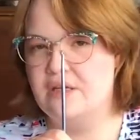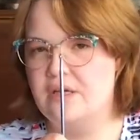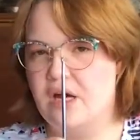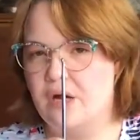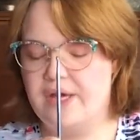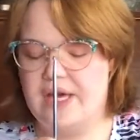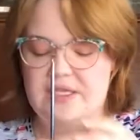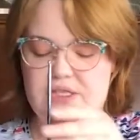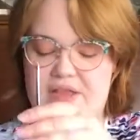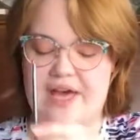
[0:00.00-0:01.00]
Okay, so
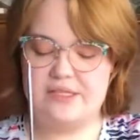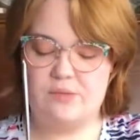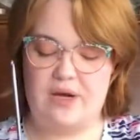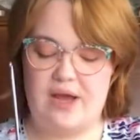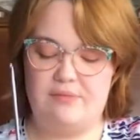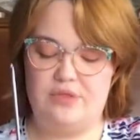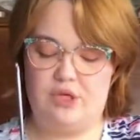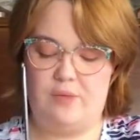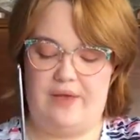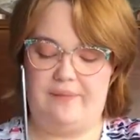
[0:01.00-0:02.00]
that's what I'm
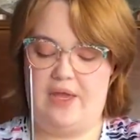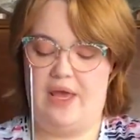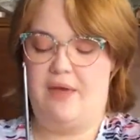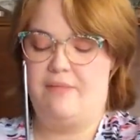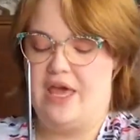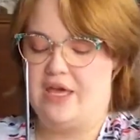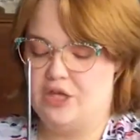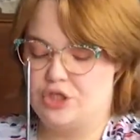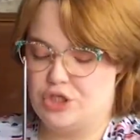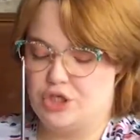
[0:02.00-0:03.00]
doing. And I'm making
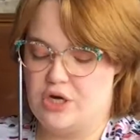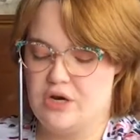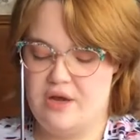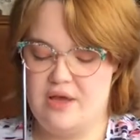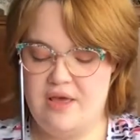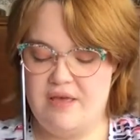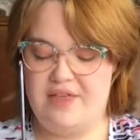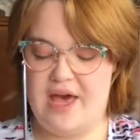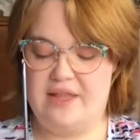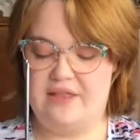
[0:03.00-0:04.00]
sure
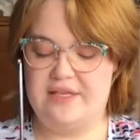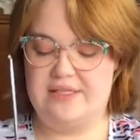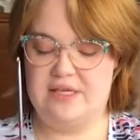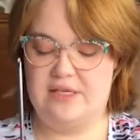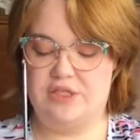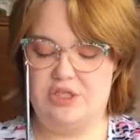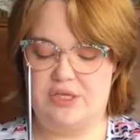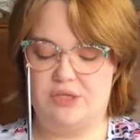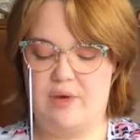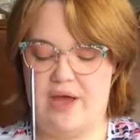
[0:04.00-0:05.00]
that this is just
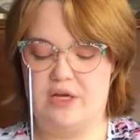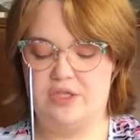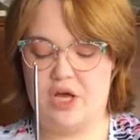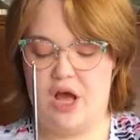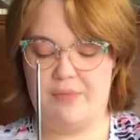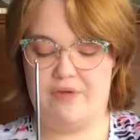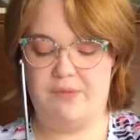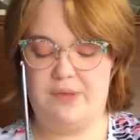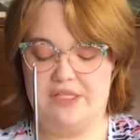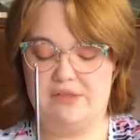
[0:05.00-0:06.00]
right on top of the
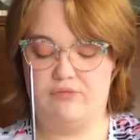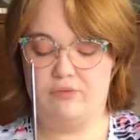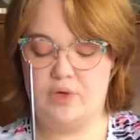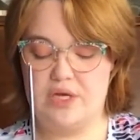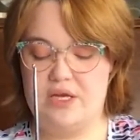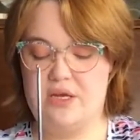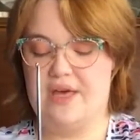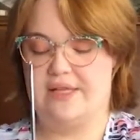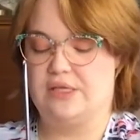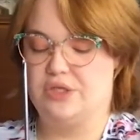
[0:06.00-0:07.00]
piece of wood
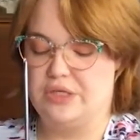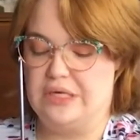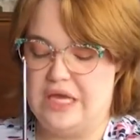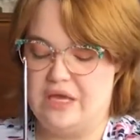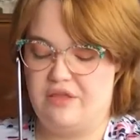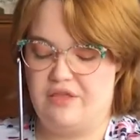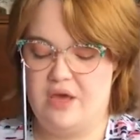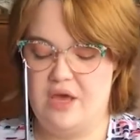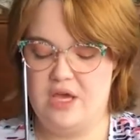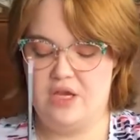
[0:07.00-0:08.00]
that's underneath.
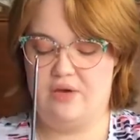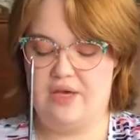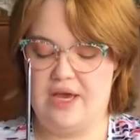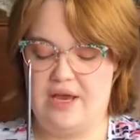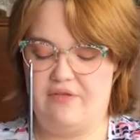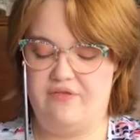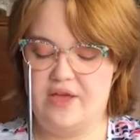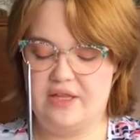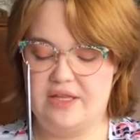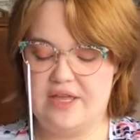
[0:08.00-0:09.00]
You can kind of feel
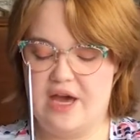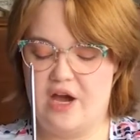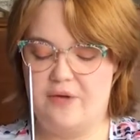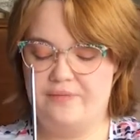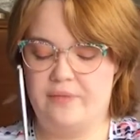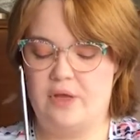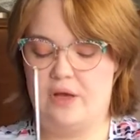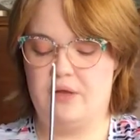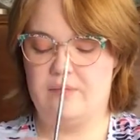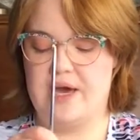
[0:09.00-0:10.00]
it there. All
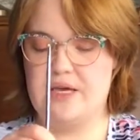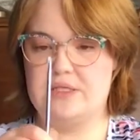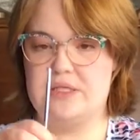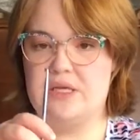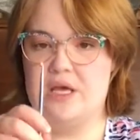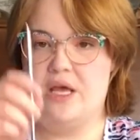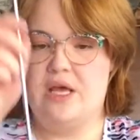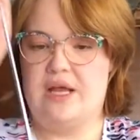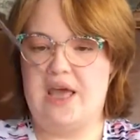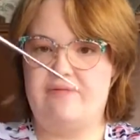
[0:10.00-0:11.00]
right, I
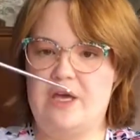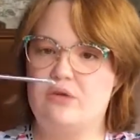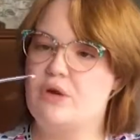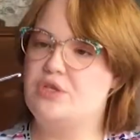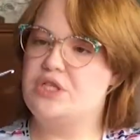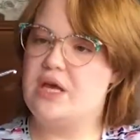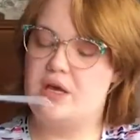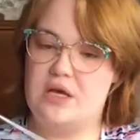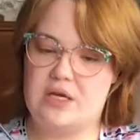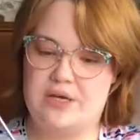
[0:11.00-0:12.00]
have my crochet
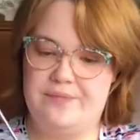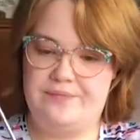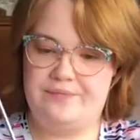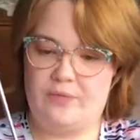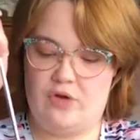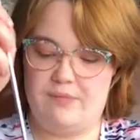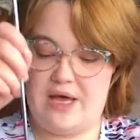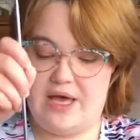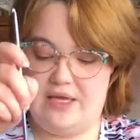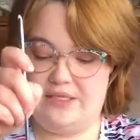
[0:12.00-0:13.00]
hook, or
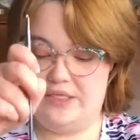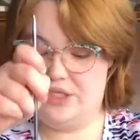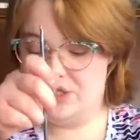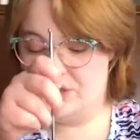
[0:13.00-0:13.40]
my Tunisian